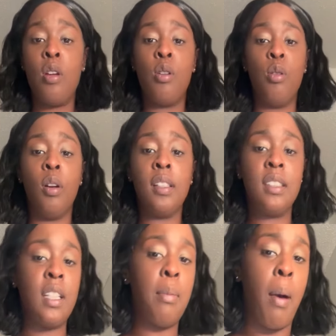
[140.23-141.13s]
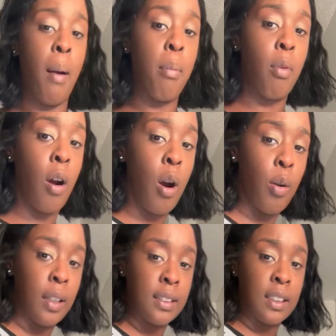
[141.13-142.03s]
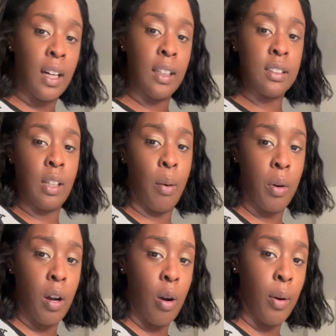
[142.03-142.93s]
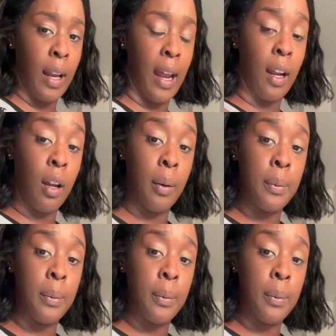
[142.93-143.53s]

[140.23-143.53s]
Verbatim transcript: You can see my bra on the side, so I would go with like an